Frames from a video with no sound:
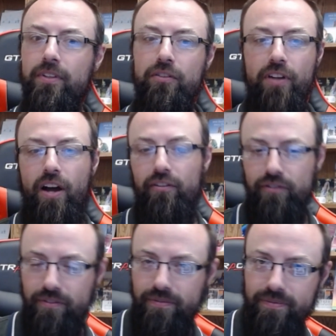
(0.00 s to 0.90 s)
stuff
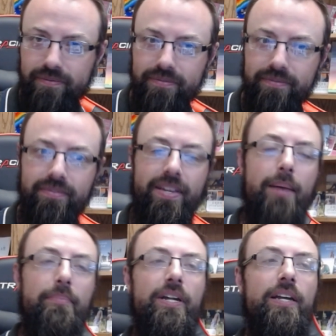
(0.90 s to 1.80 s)

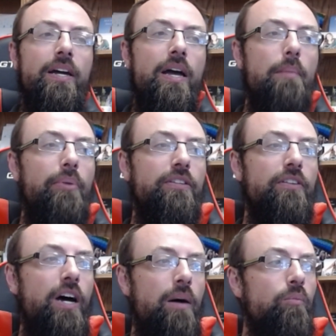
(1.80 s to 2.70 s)
happening. But
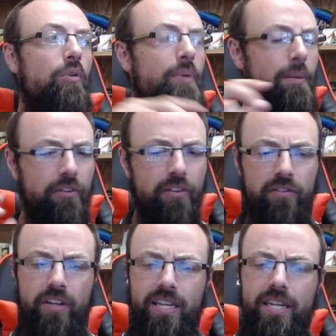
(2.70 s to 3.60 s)
um, we'll be able to
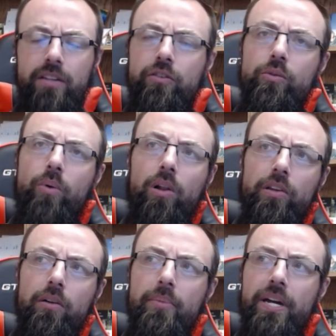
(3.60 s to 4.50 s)
dig into a
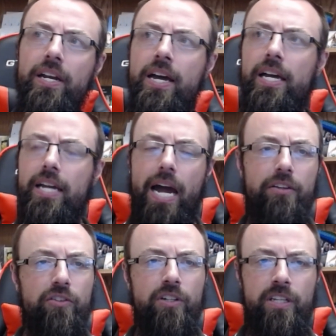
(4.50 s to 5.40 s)
little bit. God
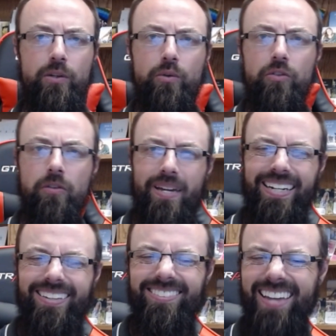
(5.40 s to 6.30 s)
is going to use some
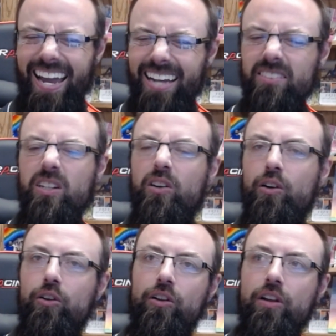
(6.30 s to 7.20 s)
kind of
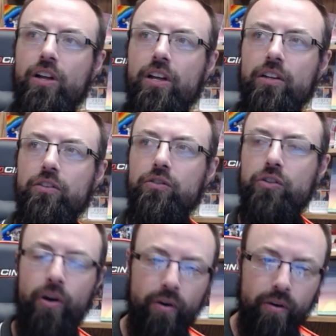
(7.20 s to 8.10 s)
technical
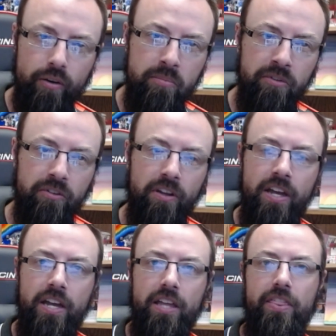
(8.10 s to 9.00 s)
terms
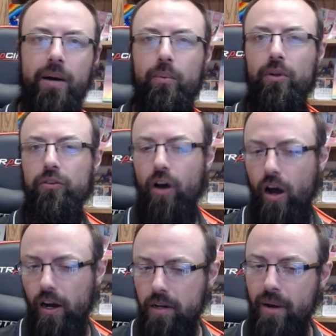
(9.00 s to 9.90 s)
that we'll
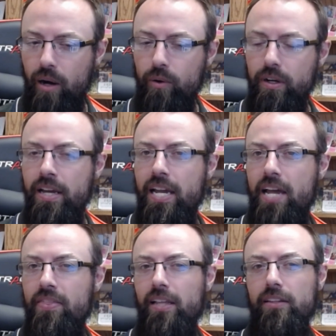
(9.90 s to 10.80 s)
talk about,
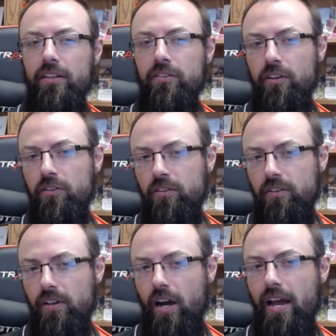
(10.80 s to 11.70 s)
and that lets us
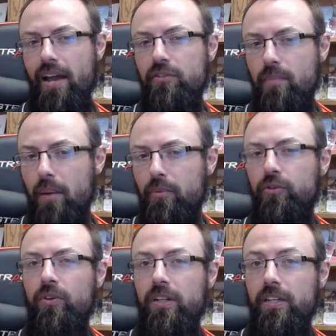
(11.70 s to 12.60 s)
uh, have some
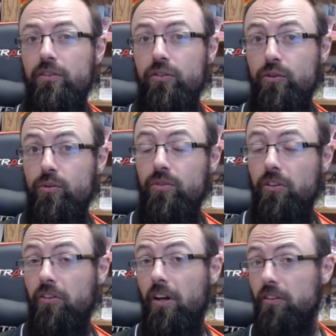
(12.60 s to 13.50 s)
opportunity to
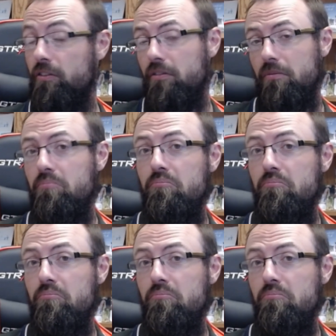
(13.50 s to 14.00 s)
discuss